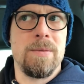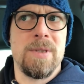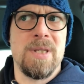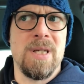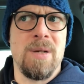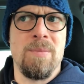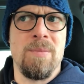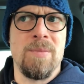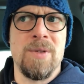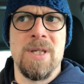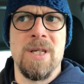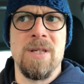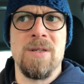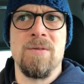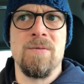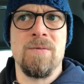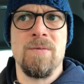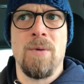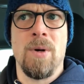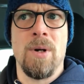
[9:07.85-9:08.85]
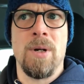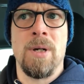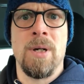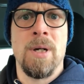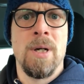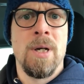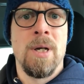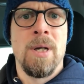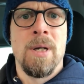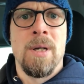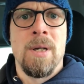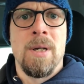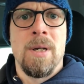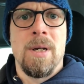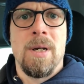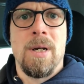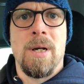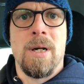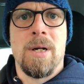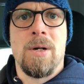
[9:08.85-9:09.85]
Some season 1
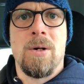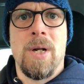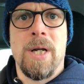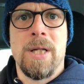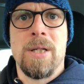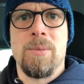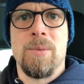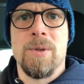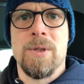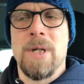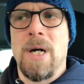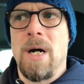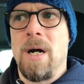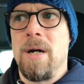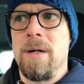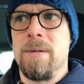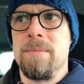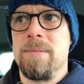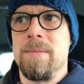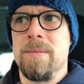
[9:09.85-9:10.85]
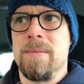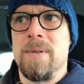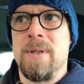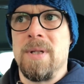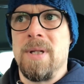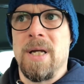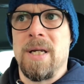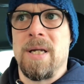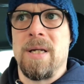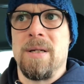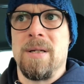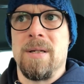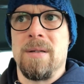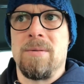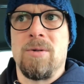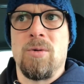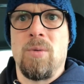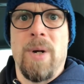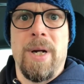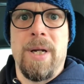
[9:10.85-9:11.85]
collectibles are like in the
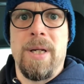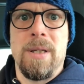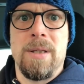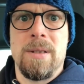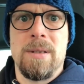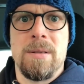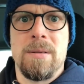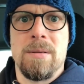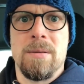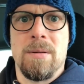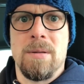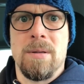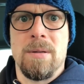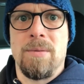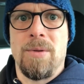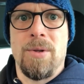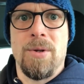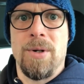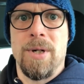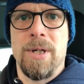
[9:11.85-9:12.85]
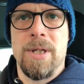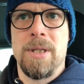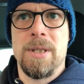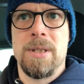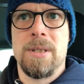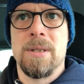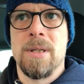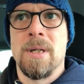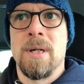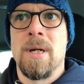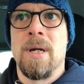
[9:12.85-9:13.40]
20s or 30s,